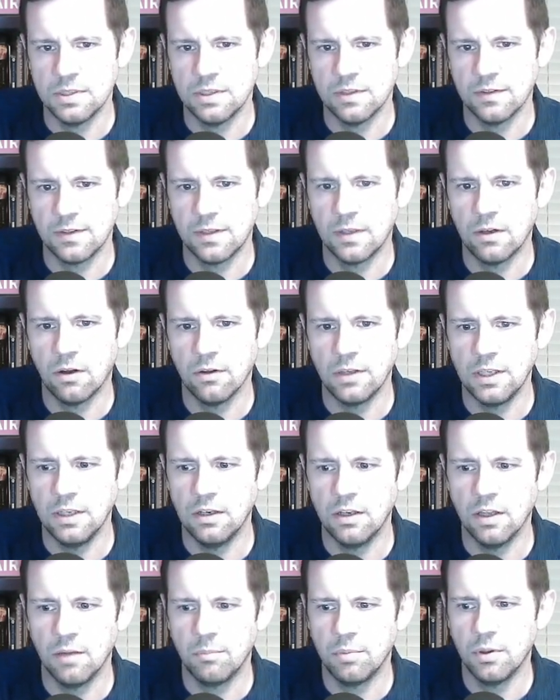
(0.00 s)
doesn't get all
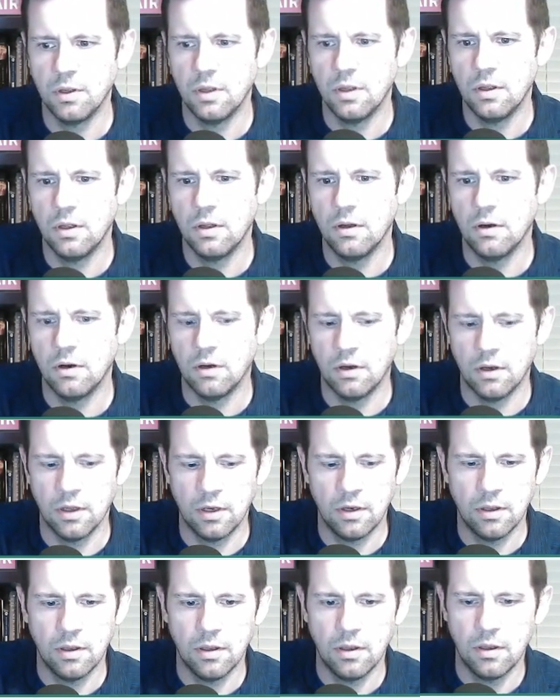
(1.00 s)
eaten up
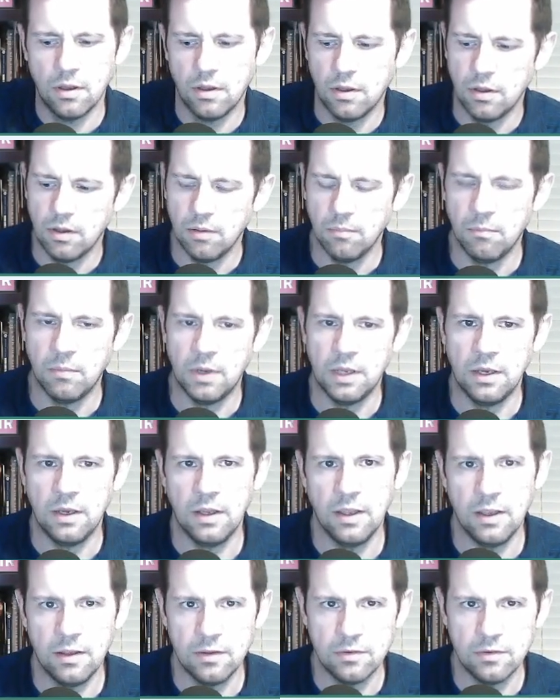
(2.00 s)
on Monday.